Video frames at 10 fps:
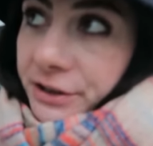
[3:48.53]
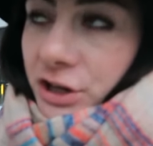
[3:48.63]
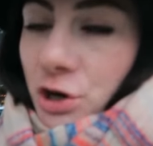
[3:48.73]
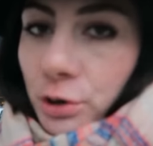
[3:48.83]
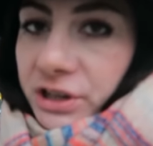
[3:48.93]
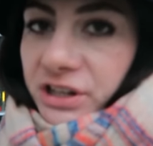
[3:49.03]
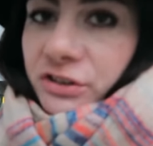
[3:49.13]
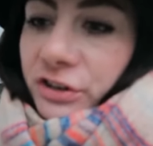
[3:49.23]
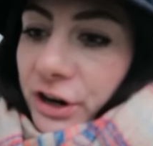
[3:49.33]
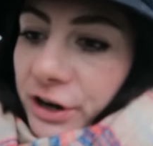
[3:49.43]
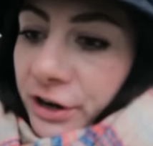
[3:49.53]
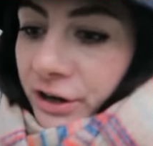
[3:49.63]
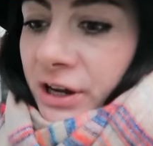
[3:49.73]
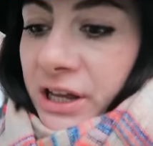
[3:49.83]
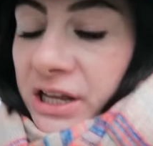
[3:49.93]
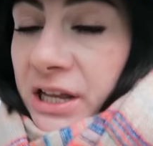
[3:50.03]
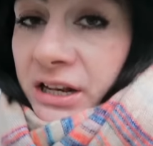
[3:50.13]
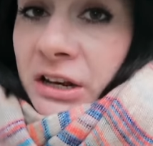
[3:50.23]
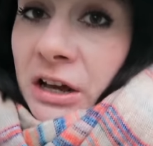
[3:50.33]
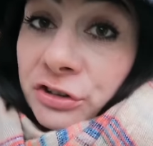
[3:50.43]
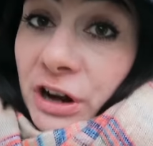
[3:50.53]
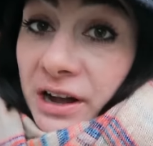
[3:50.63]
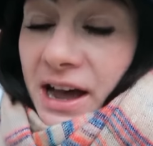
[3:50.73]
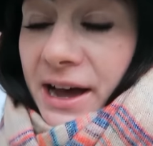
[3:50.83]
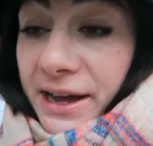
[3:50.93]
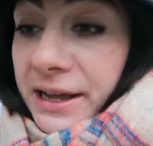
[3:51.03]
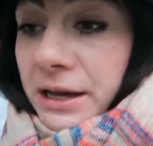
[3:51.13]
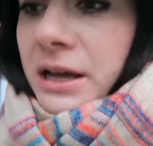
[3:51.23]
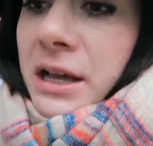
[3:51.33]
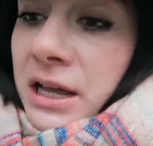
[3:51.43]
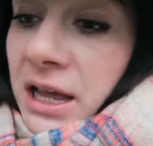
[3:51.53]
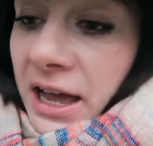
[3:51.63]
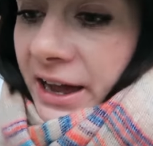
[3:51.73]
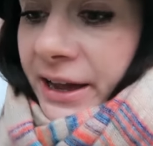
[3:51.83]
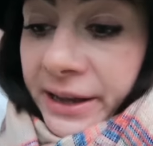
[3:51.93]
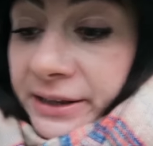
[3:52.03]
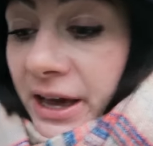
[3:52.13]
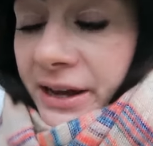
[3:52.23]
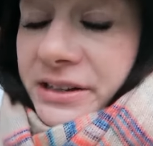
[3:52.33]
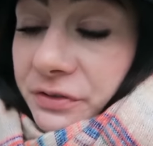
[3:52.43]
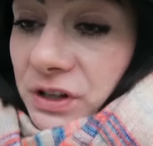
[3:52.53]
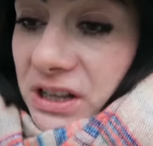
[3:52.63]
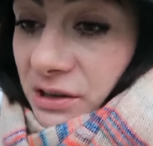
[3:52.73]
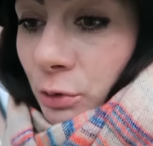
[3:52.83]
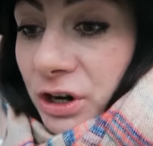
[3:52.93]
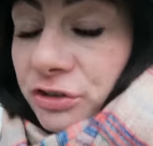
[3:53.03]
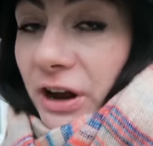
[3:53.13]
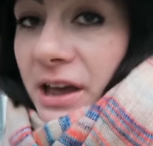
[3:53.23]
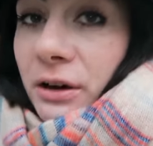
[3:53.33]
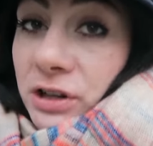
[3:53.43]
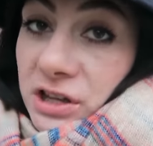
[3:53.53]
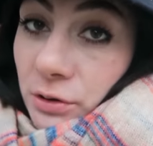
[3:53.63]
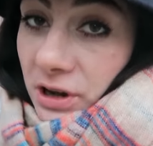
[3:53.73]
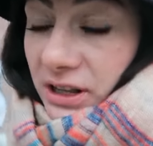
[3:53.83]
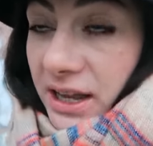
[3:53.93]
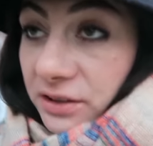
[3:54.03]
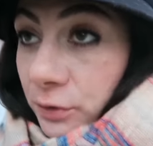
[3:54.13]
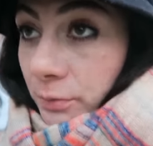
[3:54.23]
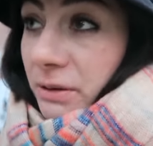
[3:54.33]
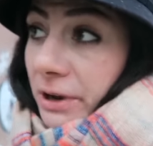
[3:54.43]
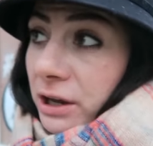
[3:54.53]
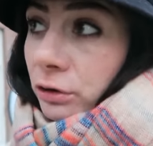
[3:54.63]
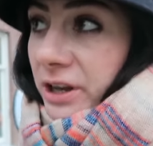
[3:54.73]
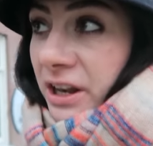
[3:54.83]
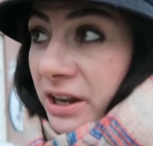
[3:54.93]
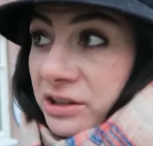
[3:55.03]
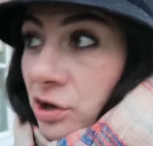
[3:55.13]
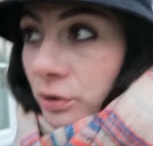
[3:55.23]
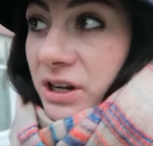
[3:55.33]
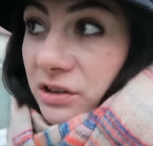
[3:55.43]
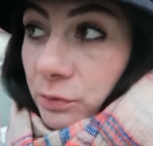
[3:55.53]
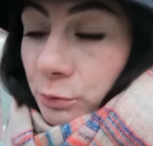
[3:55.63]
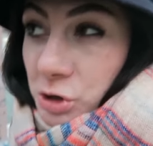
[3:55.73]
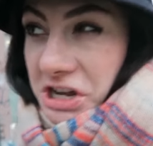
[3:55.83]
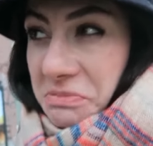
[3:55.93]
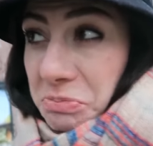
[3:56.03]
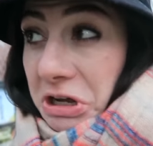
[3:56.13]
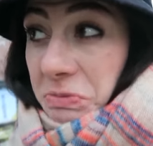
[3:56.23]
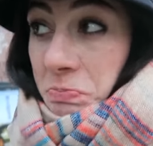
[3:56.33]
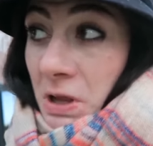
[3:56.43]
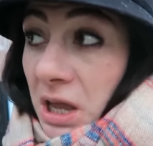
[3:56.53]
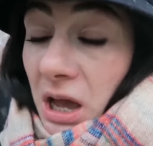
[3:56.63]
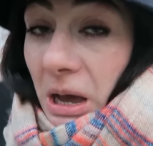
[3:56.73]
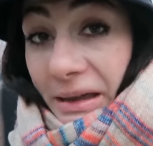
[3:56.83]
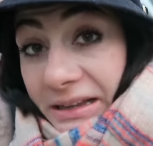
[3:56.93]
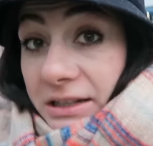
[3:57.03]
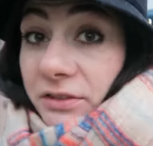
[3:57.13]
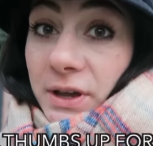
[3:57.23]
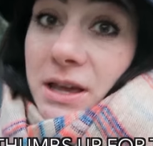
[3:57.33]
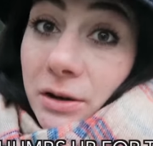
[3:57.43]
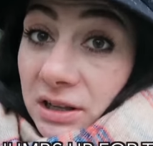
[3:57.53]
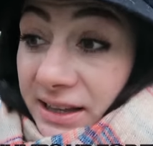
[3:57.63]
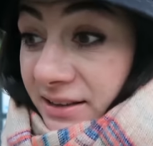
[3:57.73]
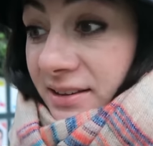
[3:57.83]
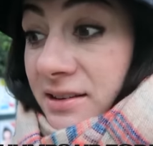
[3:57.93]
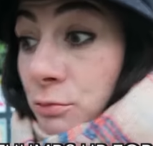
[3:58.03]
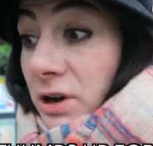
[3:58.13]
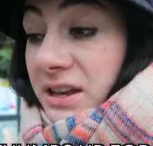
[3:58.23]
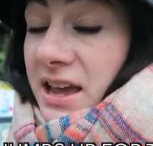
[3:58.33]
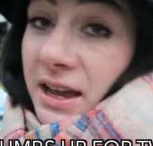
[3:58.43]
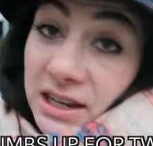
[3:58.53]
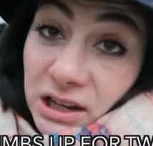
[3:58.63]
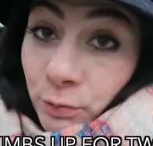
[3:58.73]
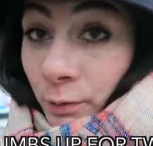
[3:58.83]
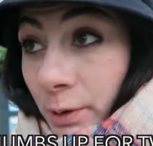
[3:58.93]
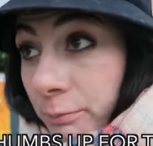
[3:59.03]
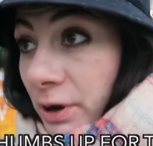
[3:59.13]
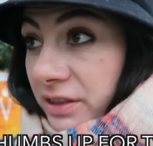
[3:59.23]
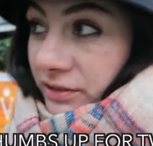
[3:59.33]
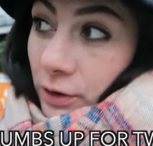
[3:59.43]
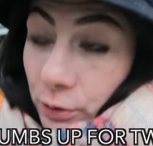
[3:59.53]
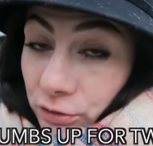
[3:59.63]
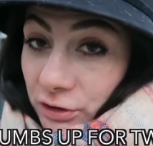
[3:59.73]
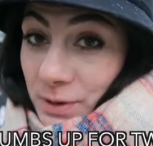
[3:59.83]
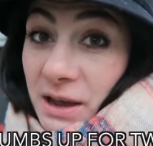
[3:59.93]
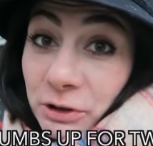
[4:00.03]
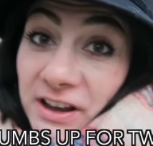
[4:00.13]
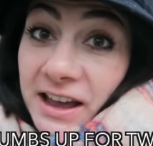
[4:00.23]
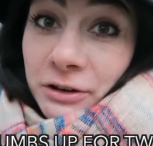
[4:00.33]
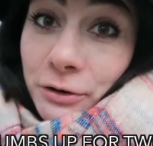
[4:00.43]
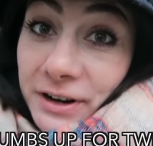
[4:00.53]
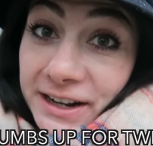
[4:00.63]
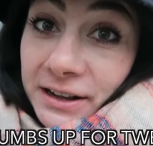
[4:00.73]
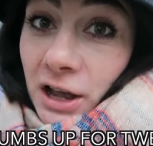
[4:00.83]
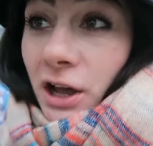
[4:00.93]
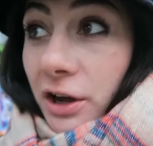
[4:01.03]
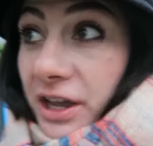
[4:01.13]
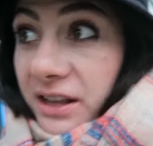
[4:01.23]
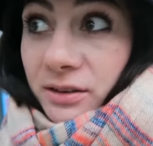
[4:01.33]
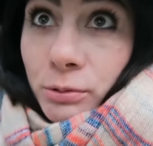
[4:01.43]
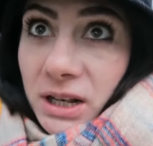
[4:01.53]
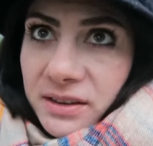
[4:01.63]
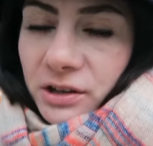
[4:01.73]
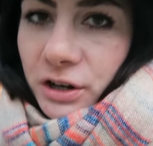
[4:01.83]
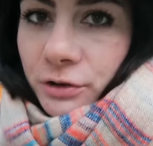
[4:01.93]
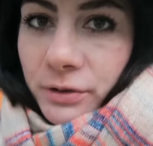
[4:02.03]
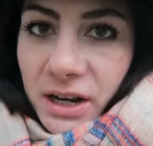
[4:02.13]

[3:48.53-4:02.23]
the yoga teacher in Shanghai. And I definitely want to try out a yoga class from him. I already did yoga this morning, but hey, 2 yoga classes in one day. I did it for 1 month, so should be able to handle, right? Okay, it's really starting to